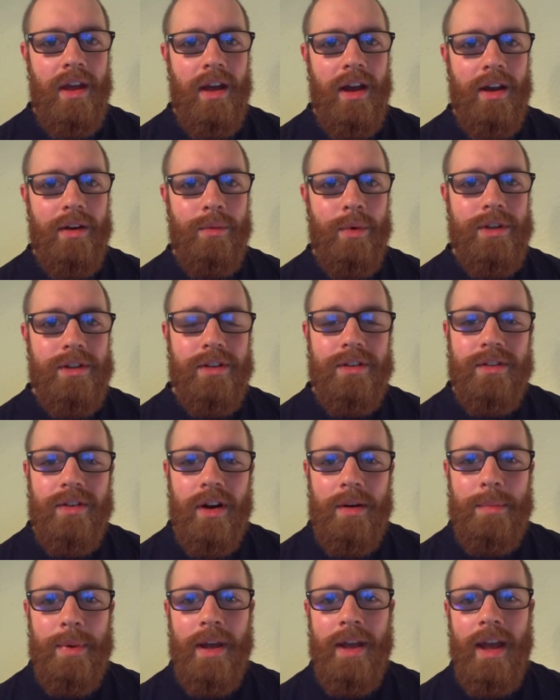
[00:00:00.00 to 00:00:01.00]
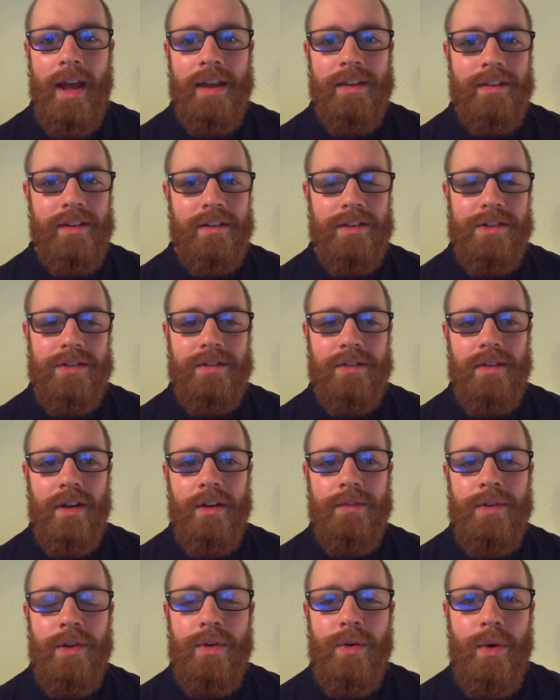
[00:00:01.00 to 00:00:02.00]
I want to start by asking just a
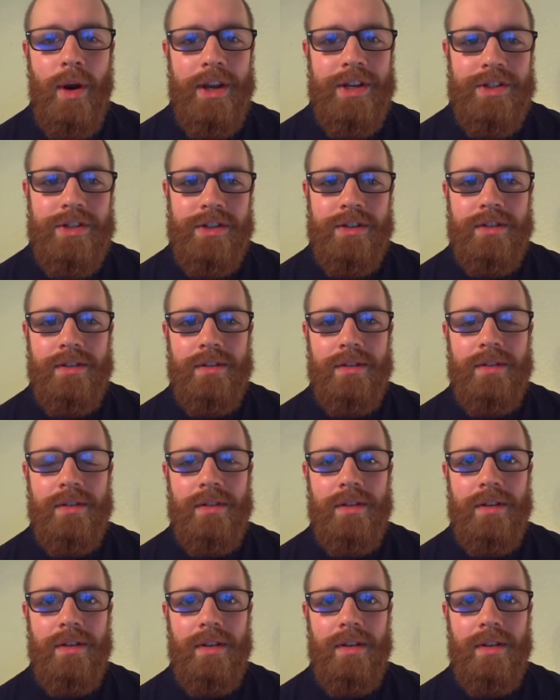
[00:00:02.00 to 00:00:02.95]
few questions.